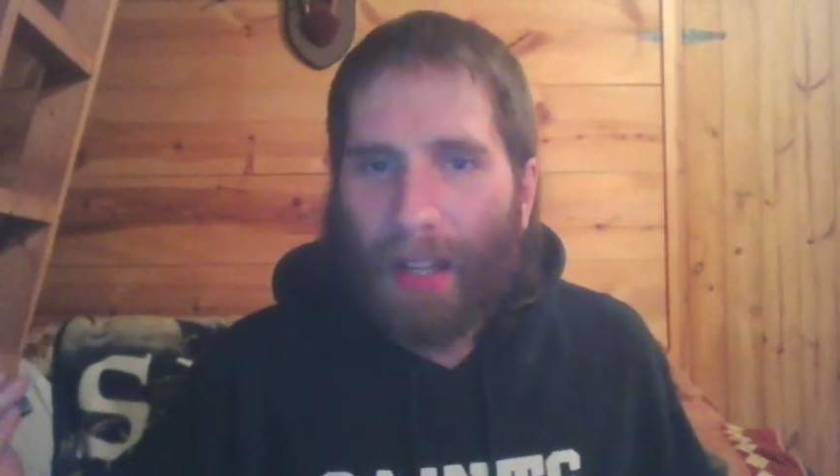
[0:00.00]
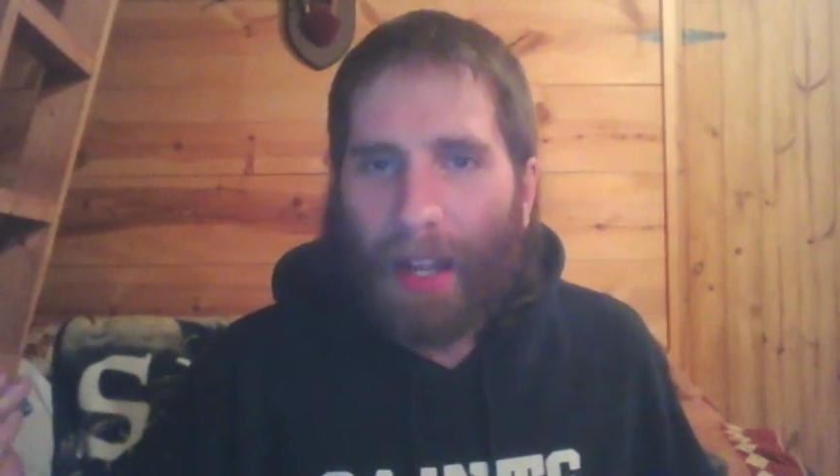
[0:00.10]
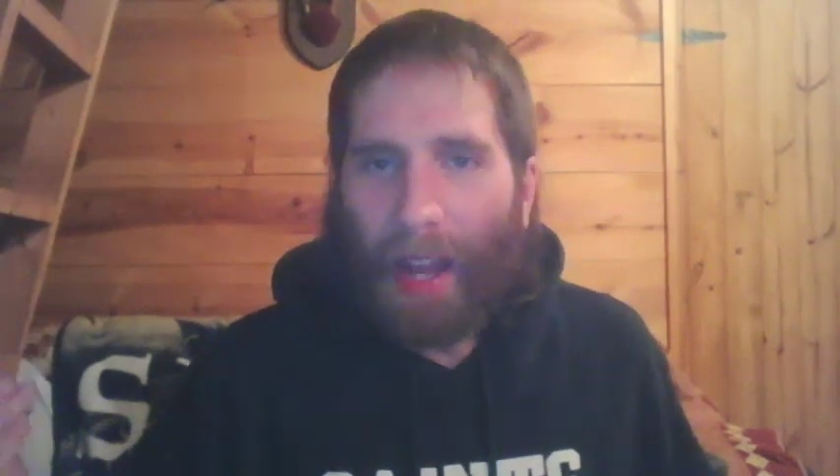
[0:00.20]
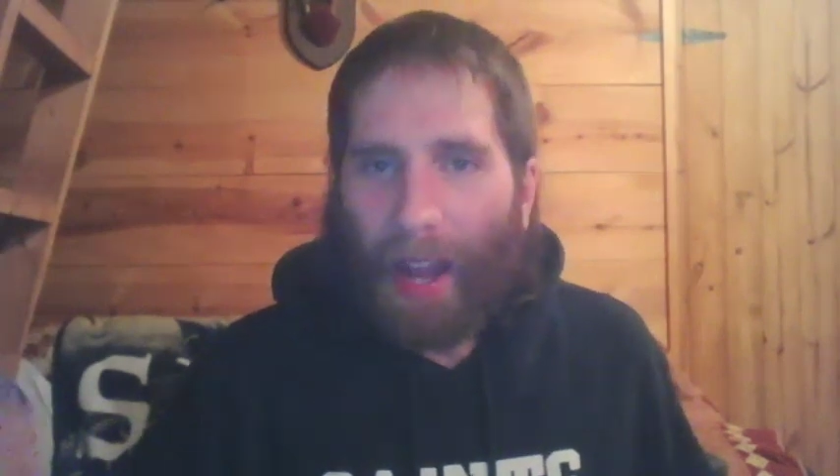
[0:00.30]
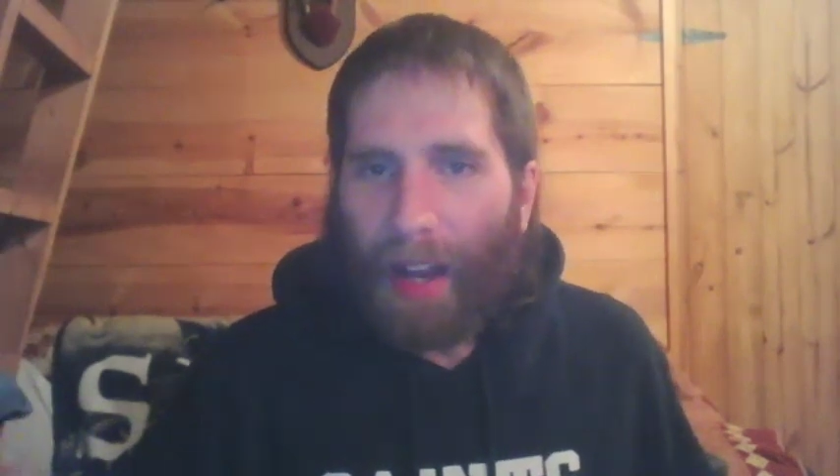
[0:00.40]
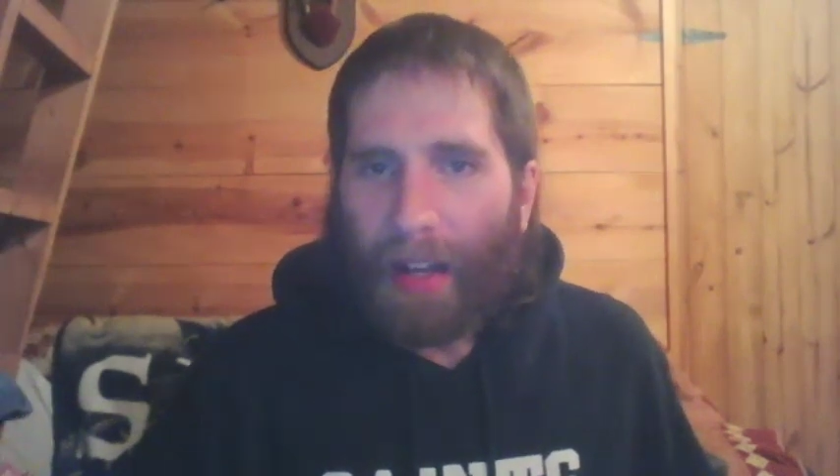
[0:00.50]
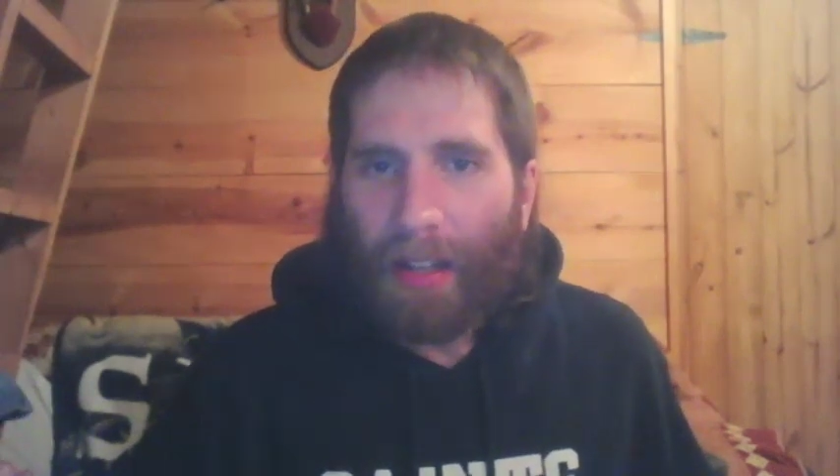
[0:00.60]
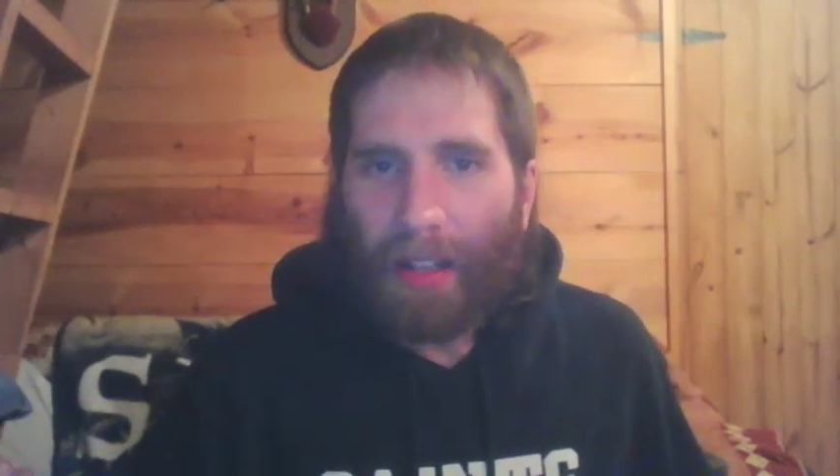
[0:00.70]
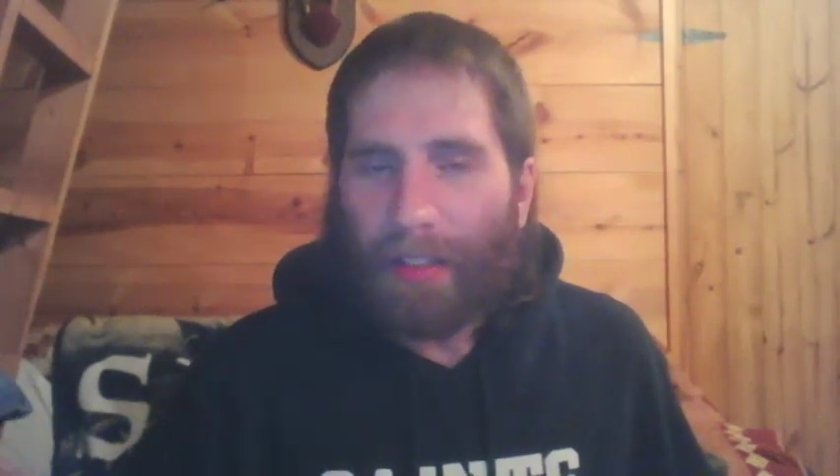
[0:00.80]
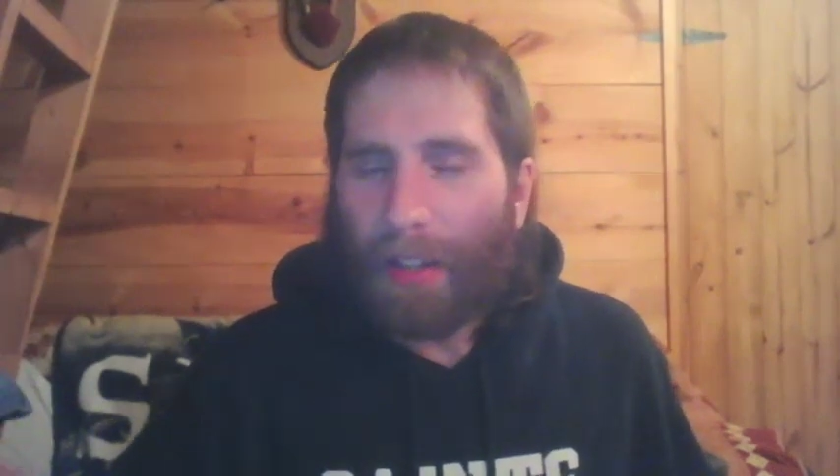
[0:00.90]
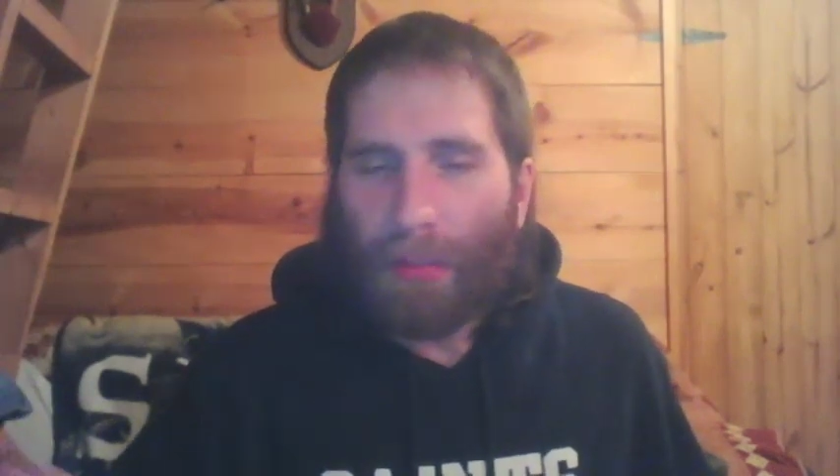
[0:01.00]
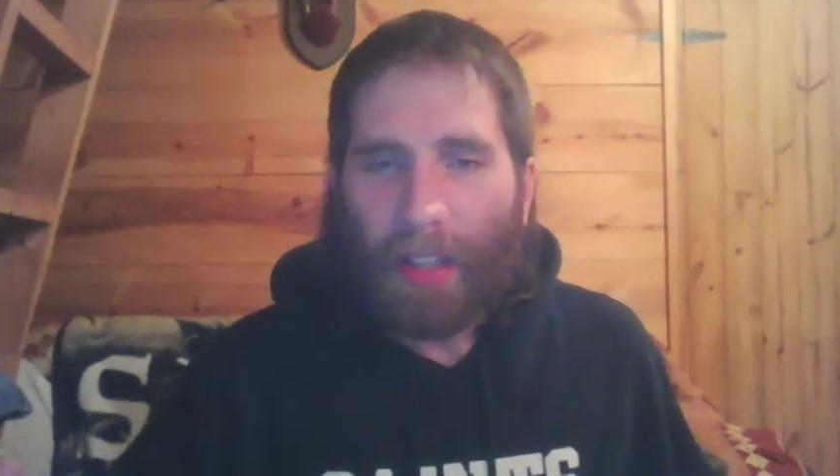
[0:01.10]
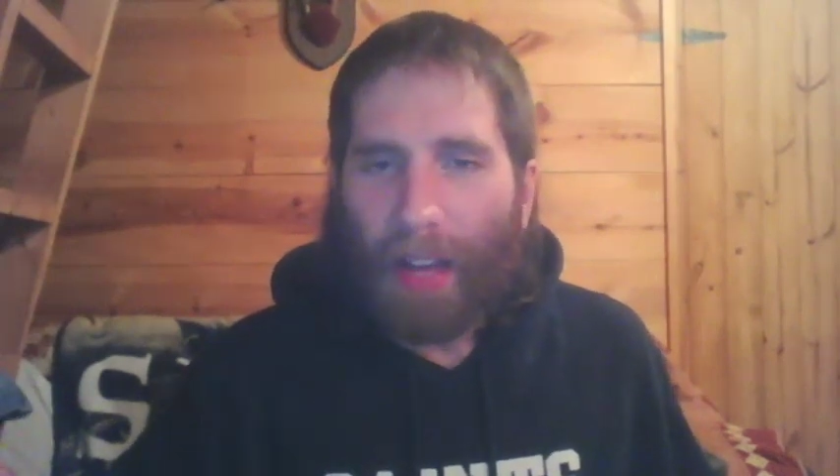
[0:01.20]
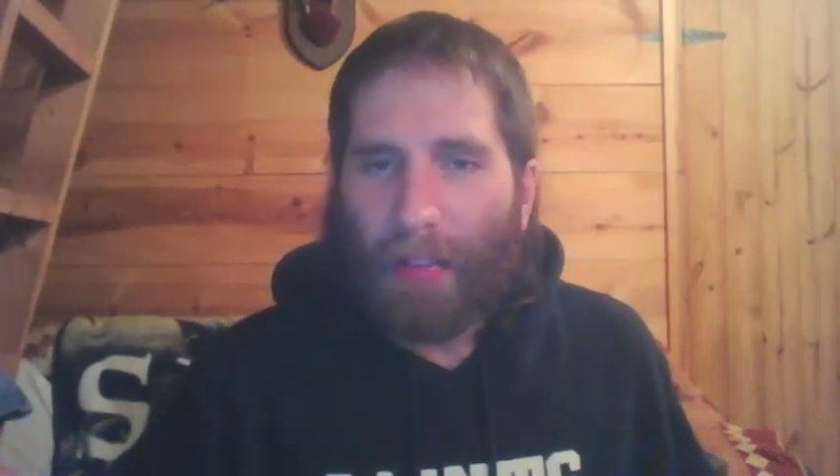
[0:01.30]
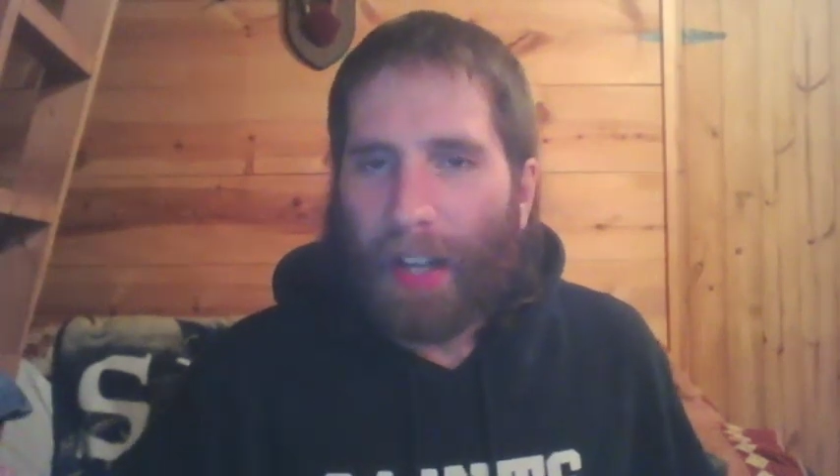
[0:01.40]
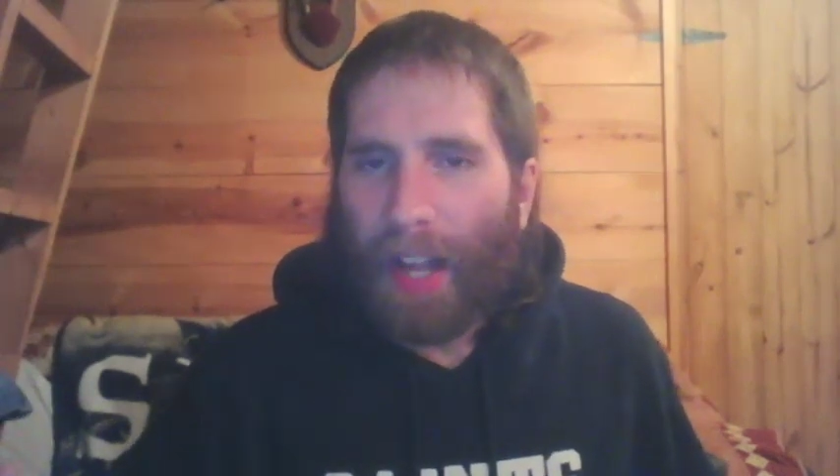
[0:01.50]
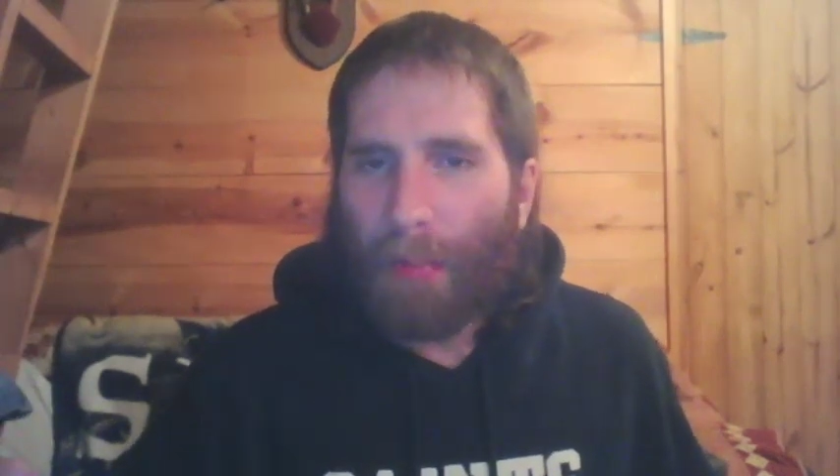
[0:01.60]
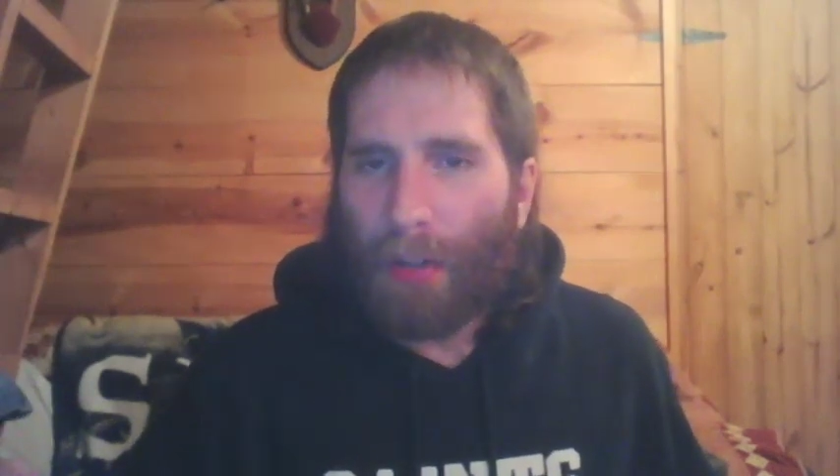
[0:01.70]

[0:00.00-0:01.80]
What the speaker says: It seems like every game,